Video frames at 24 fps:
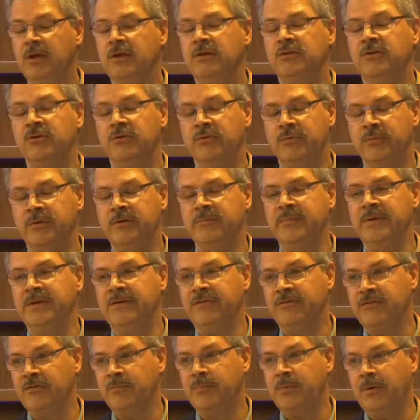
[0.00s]
You would be
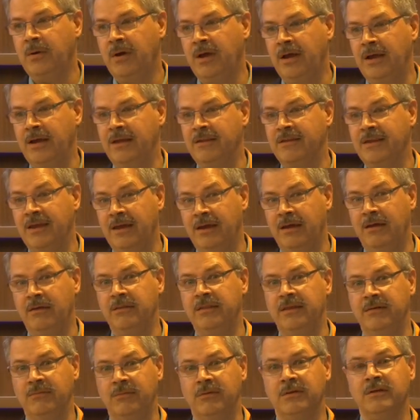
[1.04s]
surprised how
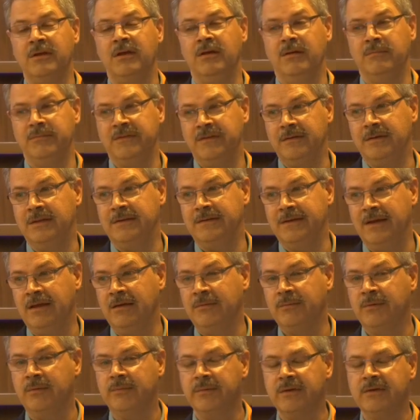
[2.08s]
they will come to the
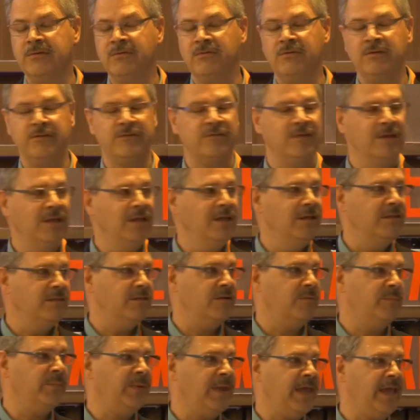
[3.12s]
table, because
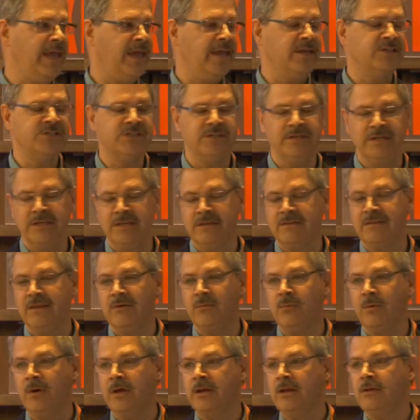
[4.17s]
they're passionate. They
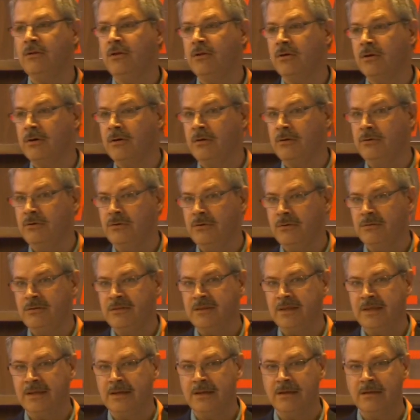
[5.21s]
want to learn new
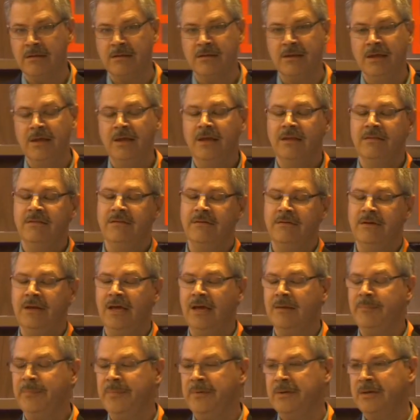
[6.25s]
things. They're
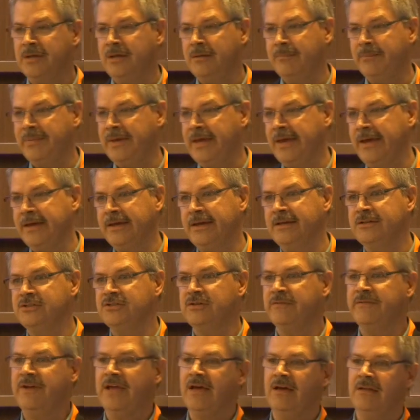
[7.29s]
not bringing baggage
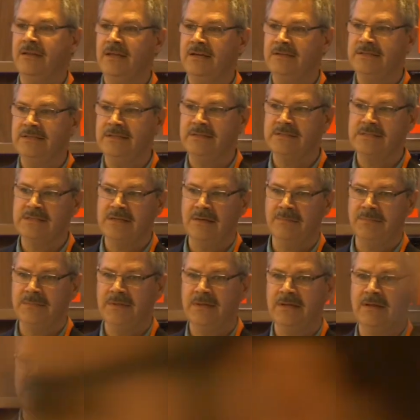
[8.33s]
of how they did
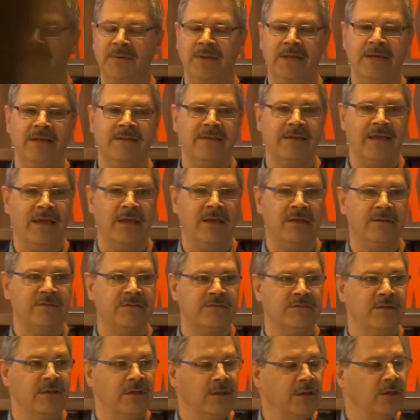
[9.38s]
something someplace
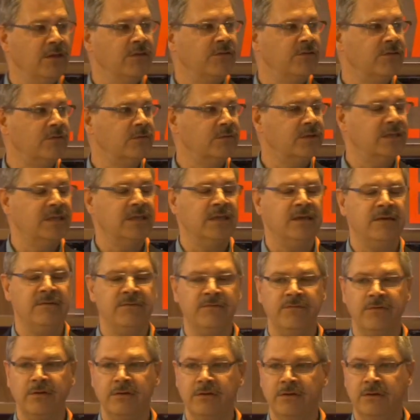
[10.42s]
else. So
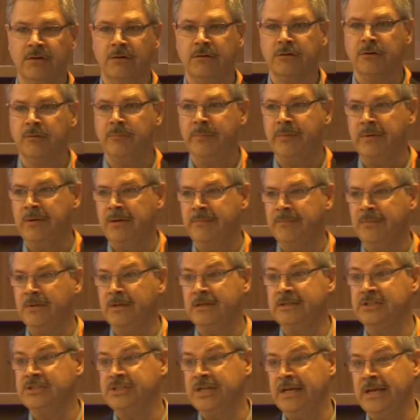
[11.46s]
give younger people
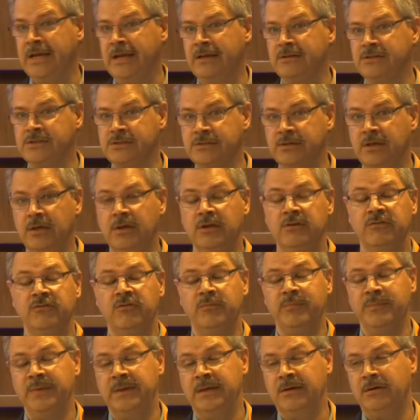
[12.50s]
a chance to
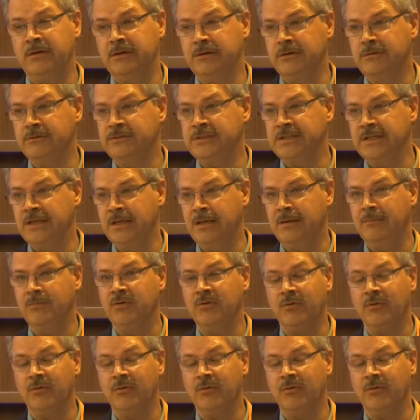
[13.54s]
be on your team.